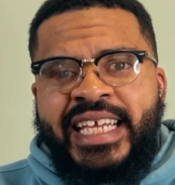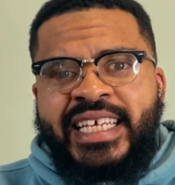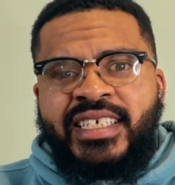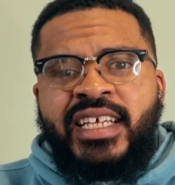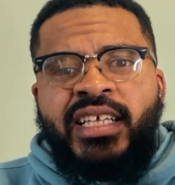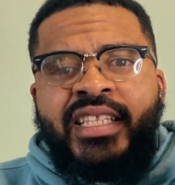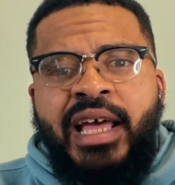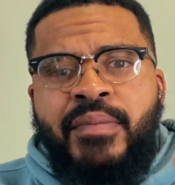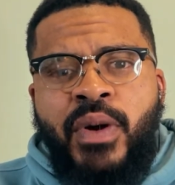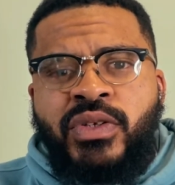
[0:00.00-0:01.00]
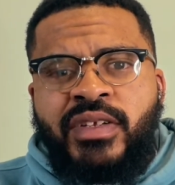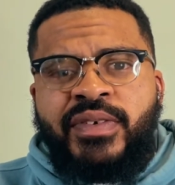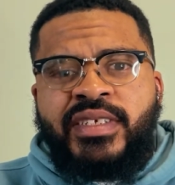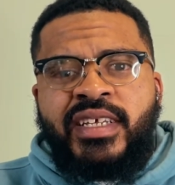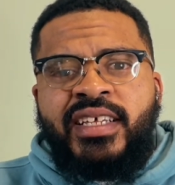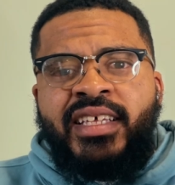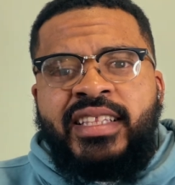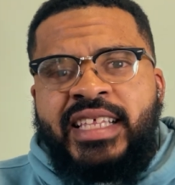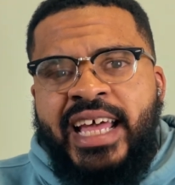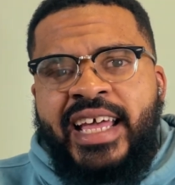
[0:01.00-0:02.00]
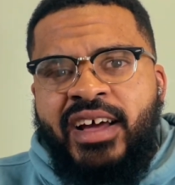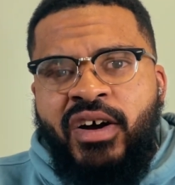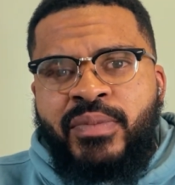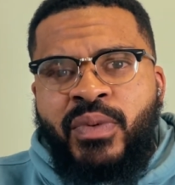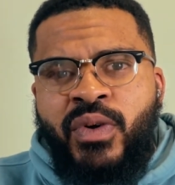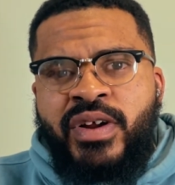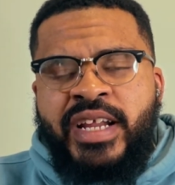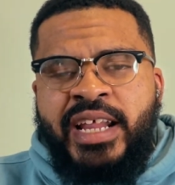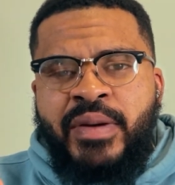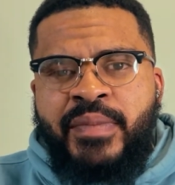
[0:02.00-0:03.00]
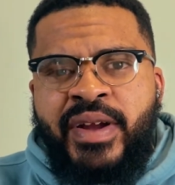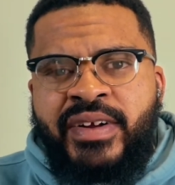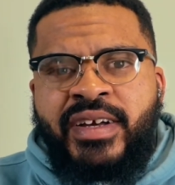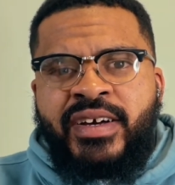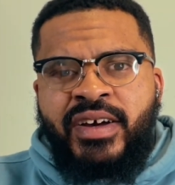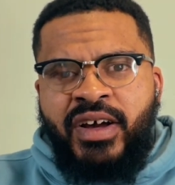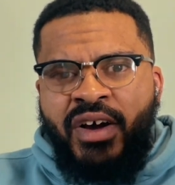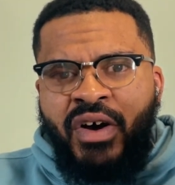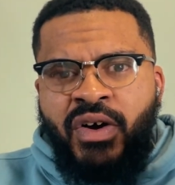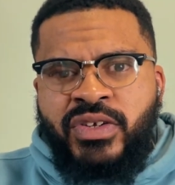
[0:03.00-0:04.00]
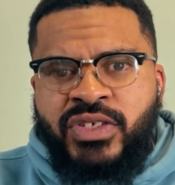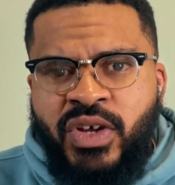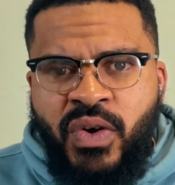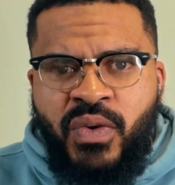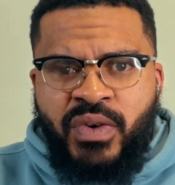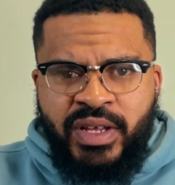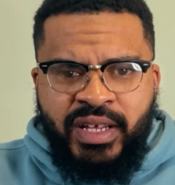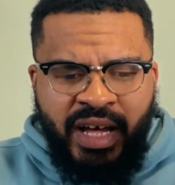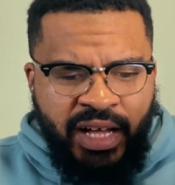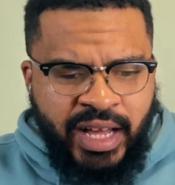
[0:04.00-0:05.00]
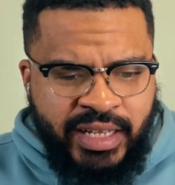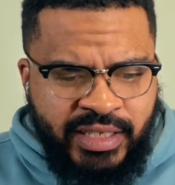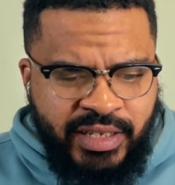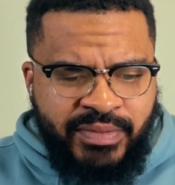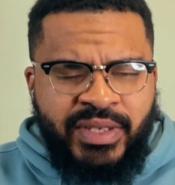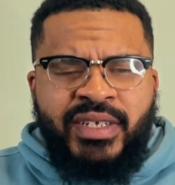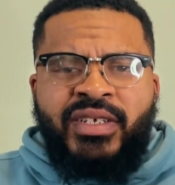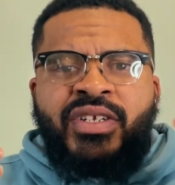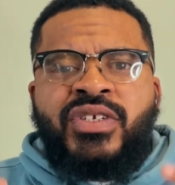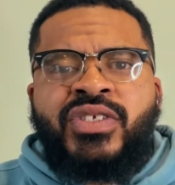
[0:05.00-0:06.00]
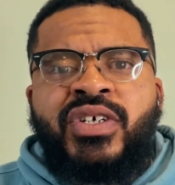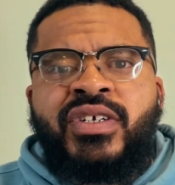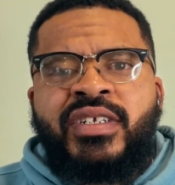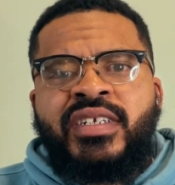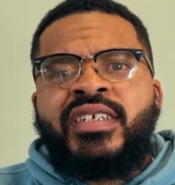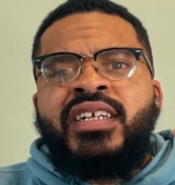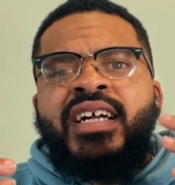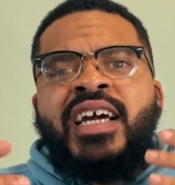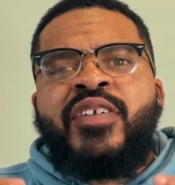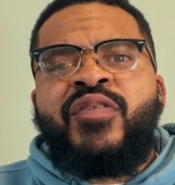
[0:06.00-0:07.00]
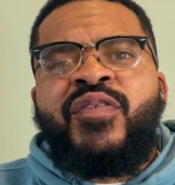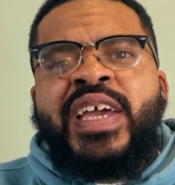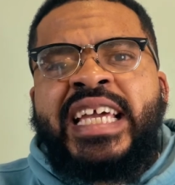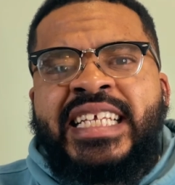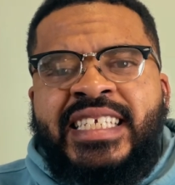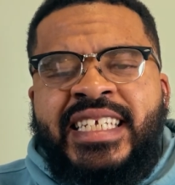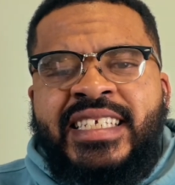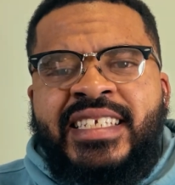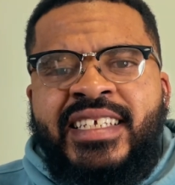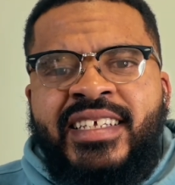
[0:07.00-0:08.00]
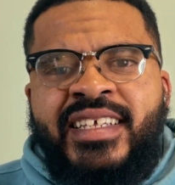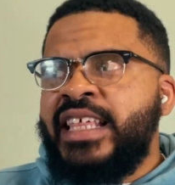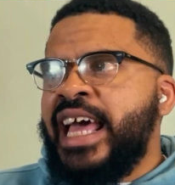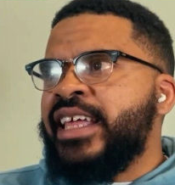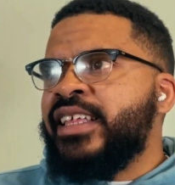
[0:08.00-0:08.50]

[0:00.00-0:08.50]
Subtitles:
is that most of us that are born in America are so accustomed to certain conveniences that